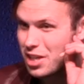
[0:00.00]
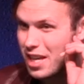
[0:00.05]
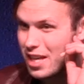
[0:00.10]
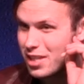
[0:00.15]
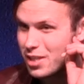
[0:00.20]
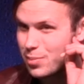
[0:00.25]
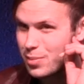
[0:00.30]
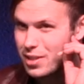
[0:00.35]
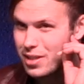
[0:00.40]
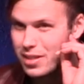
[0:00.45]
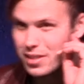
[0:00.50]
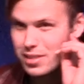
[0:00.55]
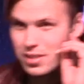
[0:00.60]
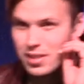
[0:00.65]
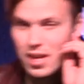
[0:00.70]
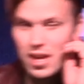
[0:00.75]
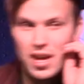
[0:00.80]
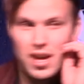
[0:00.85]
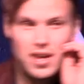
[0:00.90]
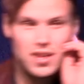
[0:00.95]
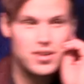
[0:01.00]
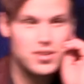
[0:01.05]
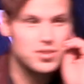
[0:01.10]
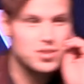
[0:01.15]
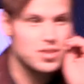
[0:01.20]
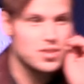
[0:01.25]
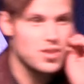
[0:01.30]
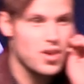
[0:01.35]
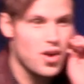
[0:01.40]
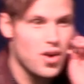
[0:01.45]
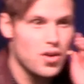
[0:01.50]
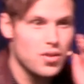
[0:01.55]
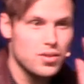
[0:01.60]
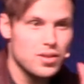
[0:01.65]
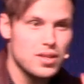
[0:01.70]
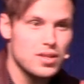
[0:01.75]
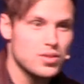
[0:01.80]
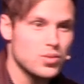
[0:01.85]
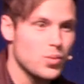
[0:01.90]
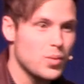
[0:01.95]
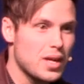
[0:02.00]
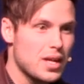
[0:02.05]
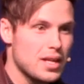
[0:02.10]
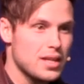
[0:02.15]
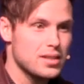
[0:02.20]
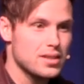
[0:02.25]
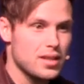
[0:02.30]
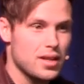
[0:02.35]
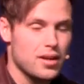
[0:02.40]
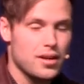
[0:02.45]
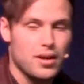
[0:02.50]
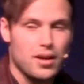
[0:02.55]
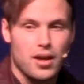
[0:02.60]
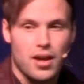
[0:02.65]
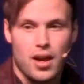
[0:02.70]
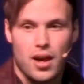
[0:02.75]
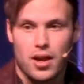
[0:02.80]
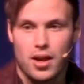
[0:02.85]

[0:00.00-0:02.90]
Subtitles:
a chance because there's just all these weeds that are